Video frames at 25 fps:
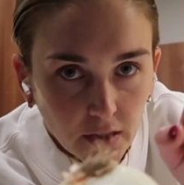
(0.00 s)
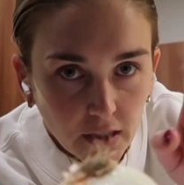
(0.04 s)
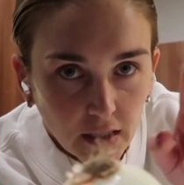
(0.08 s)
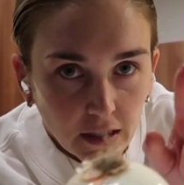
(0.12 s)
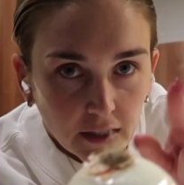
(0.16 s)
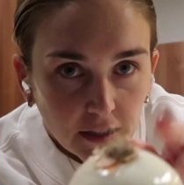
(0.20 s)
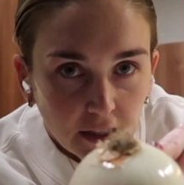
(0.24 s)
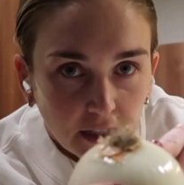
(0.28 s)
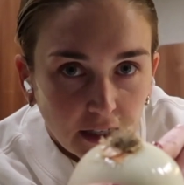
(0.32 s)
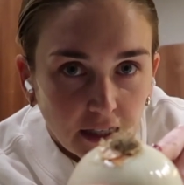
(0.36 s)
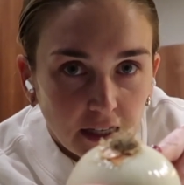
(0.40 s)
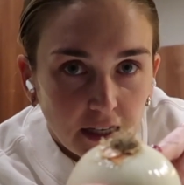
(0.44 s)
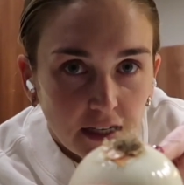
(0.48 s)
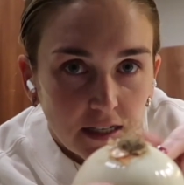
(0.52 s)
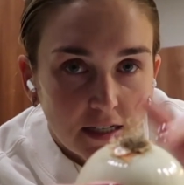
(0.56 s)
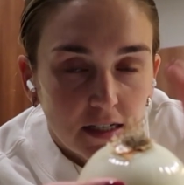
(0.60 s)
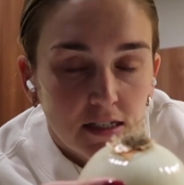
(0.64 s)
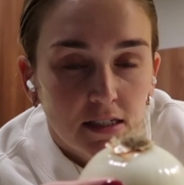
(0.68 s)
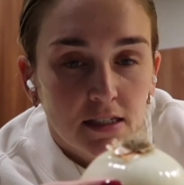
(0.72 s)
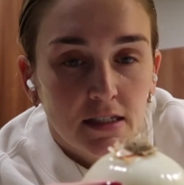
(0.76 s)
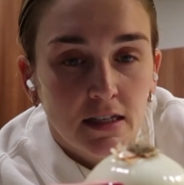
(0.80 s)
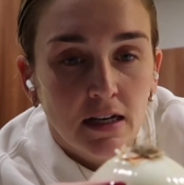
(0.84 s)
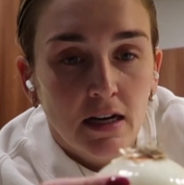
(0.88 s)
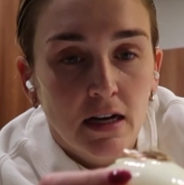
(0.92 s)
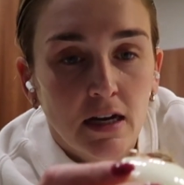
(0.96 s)
The key
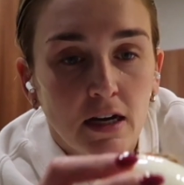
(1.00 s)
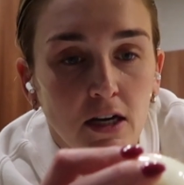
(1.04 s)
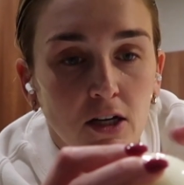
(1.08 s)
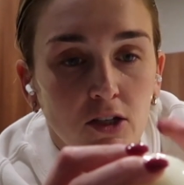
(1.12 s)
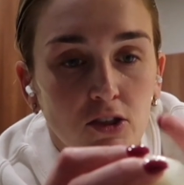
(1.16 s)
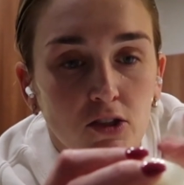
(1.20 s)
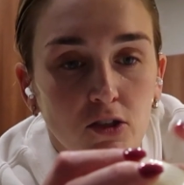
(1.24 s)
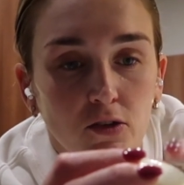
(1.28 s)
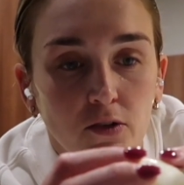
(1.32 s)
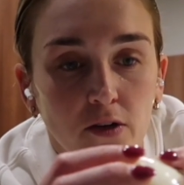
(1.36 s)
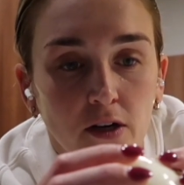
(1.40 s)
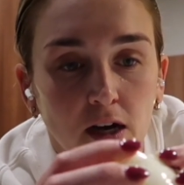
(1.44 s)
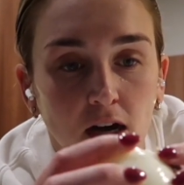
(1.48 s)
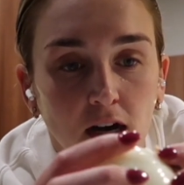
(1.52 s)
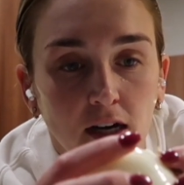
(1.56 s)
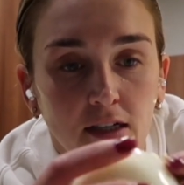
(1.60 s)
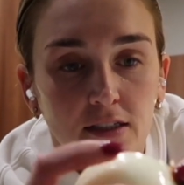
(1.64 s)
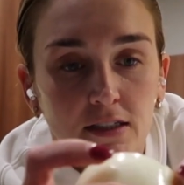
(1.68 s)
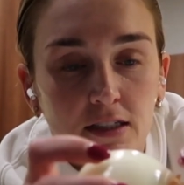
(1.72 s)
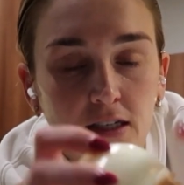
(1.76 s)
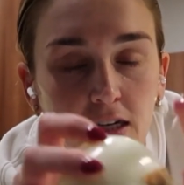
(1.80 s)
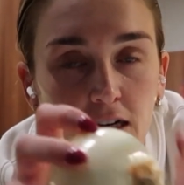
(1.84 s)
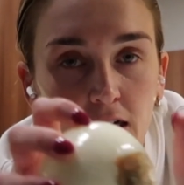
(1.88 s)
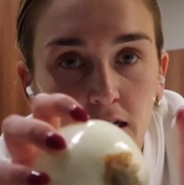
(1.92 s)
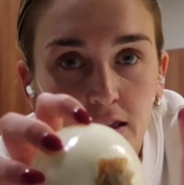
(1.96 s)
is to
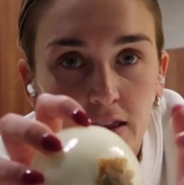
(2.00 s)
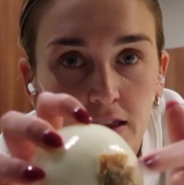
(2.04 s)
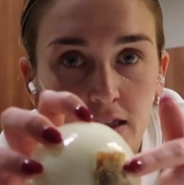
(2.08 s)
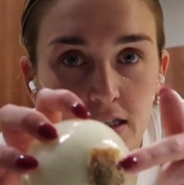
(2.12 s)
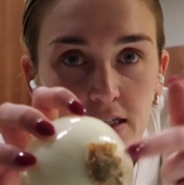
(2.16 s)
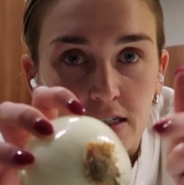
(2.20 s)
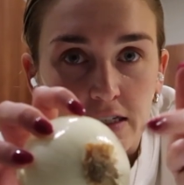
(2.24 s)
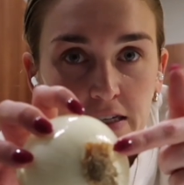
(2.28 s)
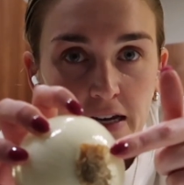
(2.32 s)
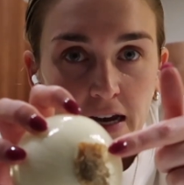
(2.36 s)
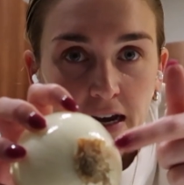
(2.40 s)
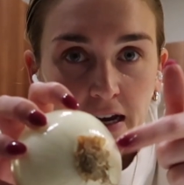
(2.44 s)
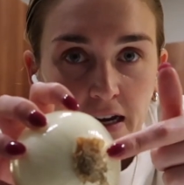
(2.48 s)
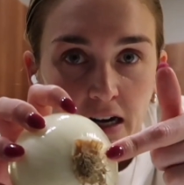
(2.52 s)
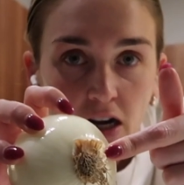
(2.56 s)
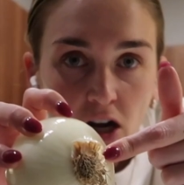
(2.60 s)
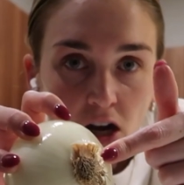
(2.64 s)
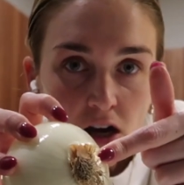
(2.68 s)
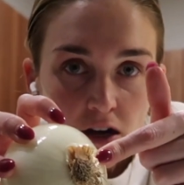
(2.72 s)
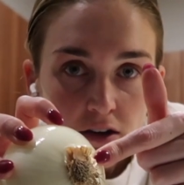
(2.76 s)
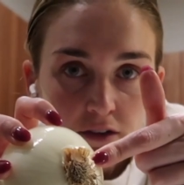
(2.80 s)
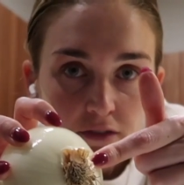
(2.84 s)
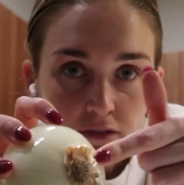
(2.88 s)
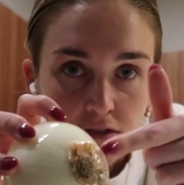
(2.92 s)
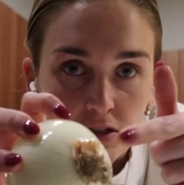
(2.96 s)
not cut this head
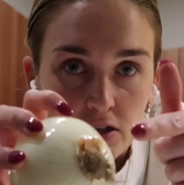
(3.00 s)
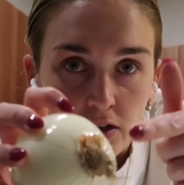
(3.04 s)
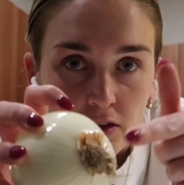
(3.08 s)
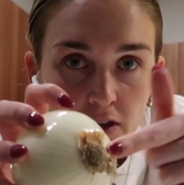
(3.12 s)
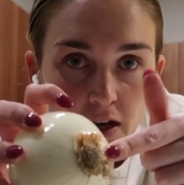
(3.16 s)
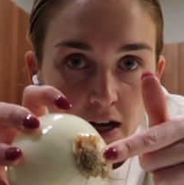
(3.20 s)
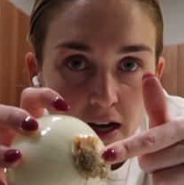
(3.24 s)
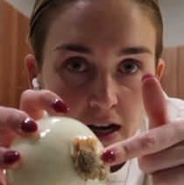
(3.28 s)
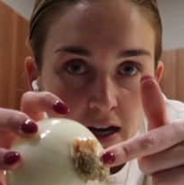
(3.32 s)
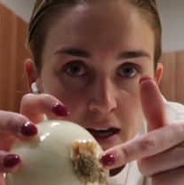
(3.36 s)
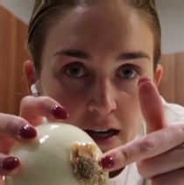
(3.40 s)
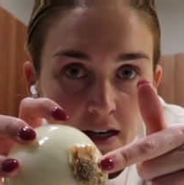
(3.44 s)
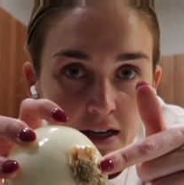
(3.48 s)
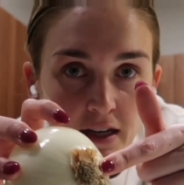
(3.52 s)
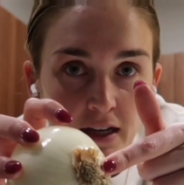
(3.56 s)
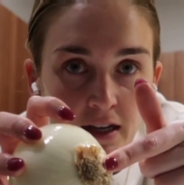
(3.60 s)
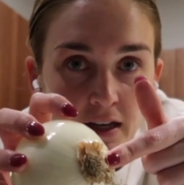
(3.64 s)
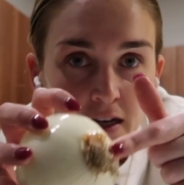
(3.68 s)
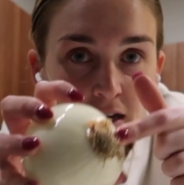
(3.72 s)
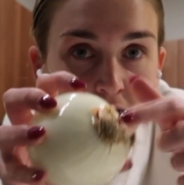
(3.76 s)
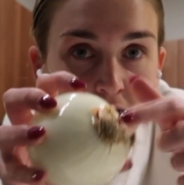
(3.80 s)
off, so the head,